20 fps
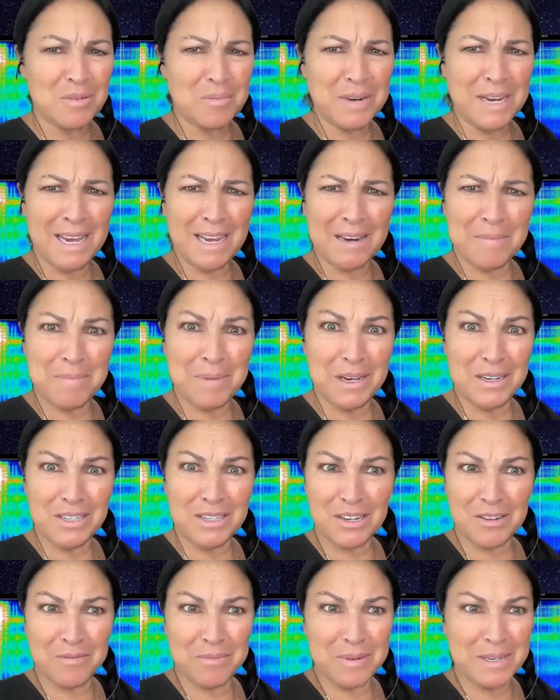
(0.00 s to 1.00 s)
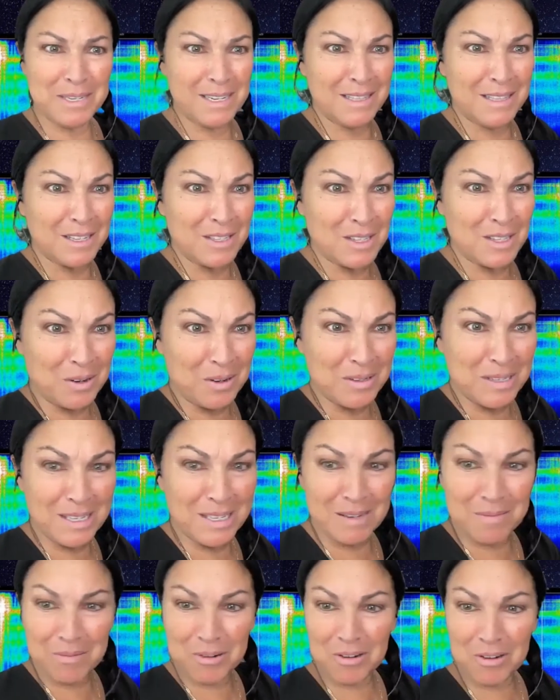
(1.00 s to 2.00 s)
We did the
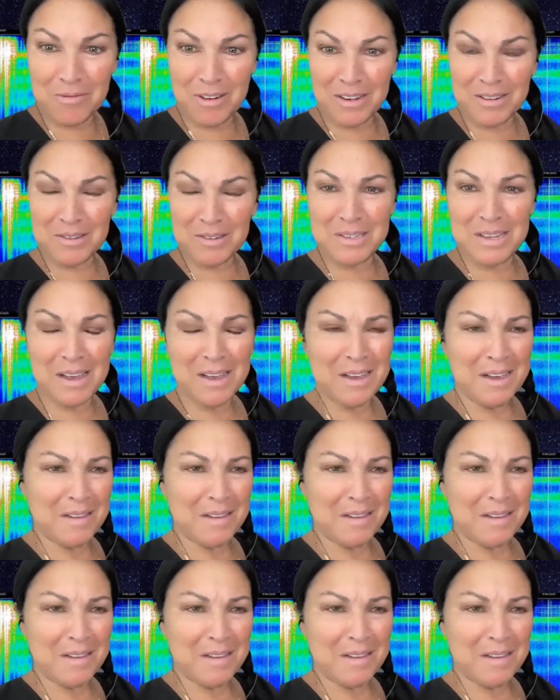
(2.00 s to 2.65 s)
starseed profiles.